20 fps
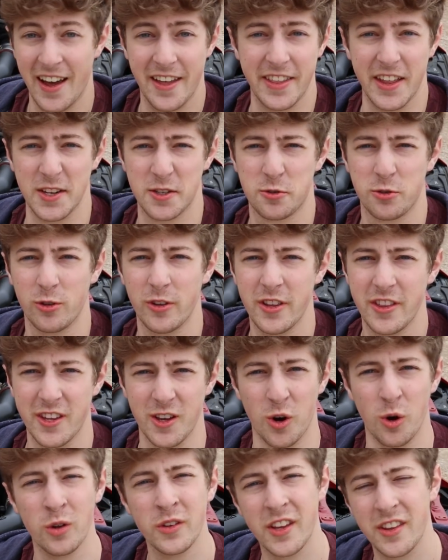that's really the
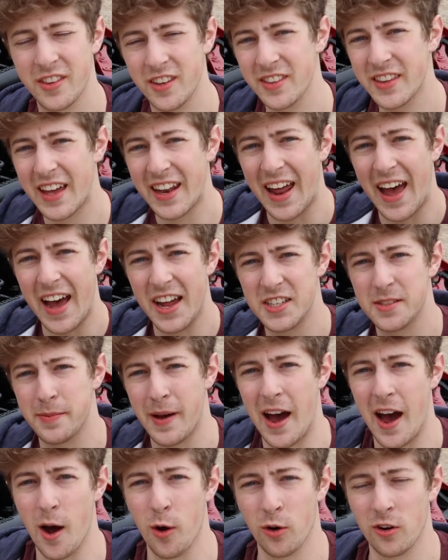only thing that adds
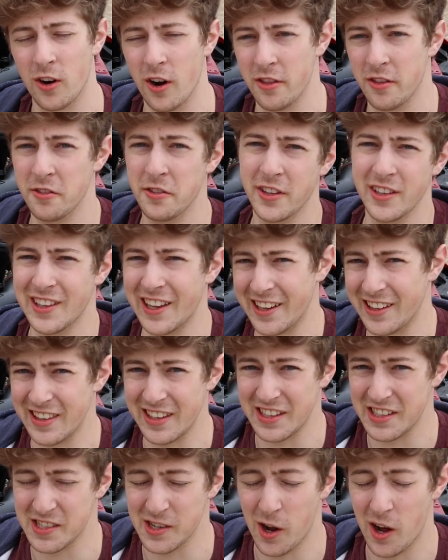power other than like the
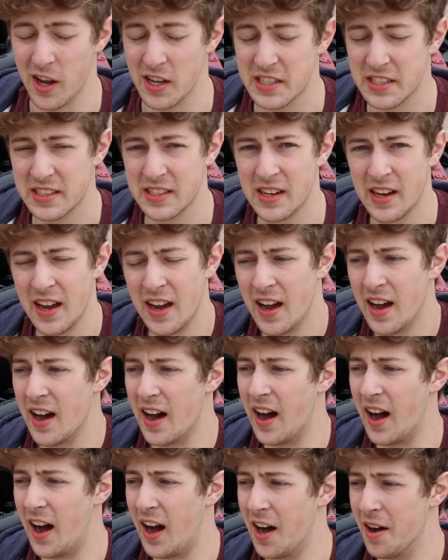exhaust.
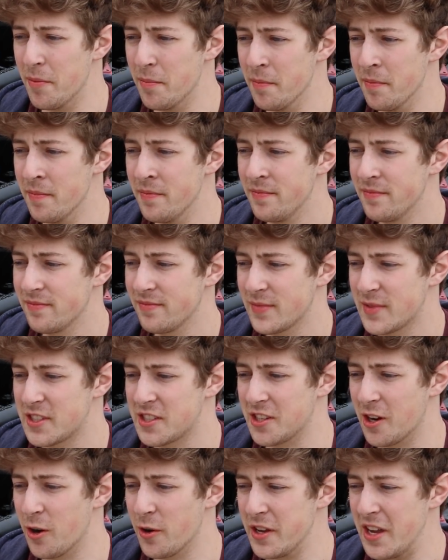
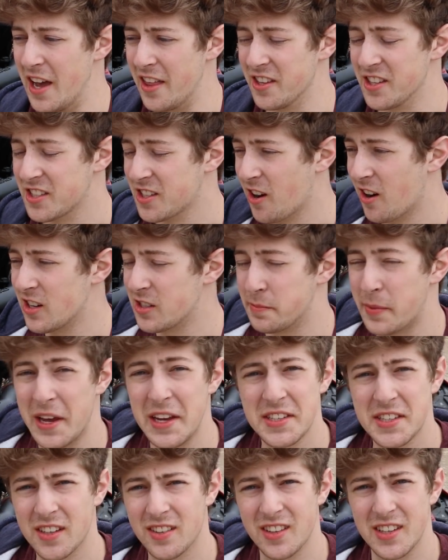So yeah, this car is
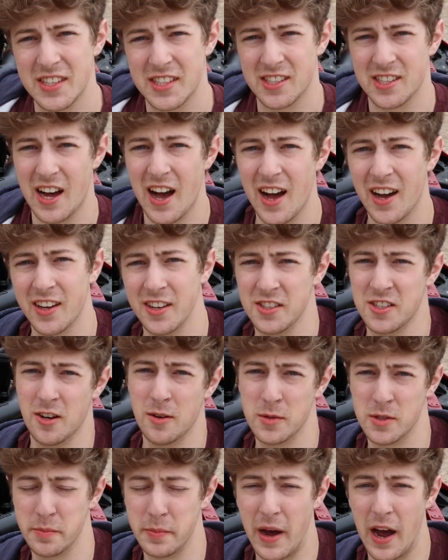basically stock in
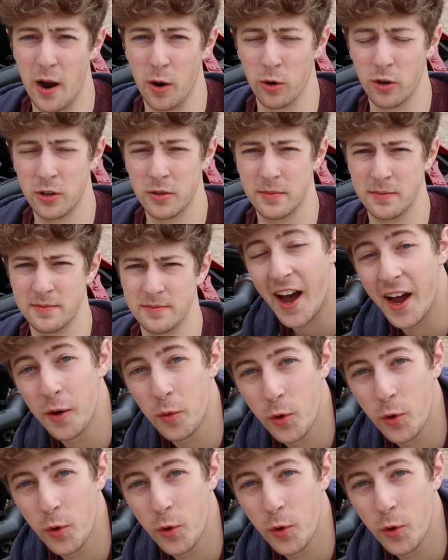terms of power. I